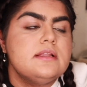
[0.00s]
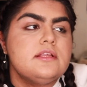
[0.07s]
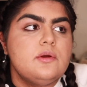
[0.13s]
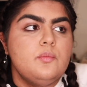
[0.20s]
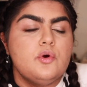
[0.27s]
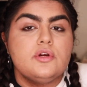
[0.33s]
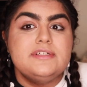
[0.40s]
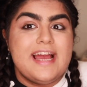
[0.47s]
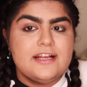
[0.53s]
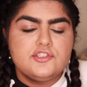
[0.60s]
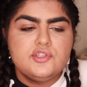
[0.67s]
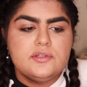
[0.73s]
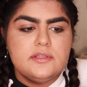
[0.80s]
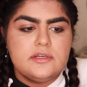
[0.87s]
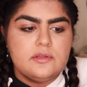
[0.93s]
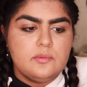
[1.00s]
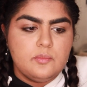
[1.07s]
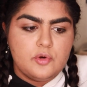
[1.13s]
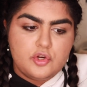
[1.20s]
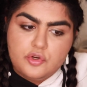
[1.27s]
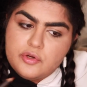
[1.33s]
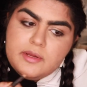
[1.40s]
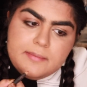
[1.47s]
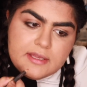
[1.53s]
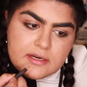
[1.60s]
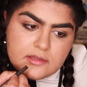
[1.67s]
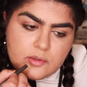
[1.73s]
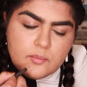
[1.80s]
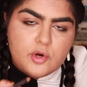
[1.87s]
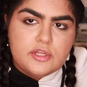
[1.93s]
little more natural and a little more creamy and a
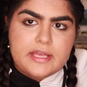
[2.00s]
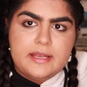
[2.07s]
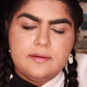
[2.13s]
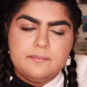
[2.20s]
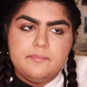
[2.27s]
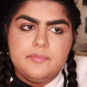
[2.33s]
little more like